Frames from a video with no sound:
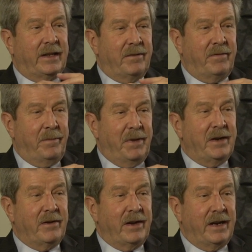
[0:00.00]
that we've
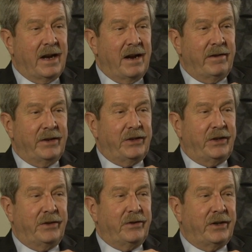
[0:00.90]
been doing at our
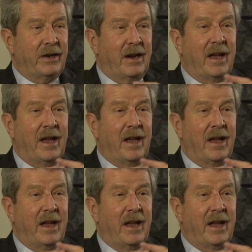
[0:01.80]
institution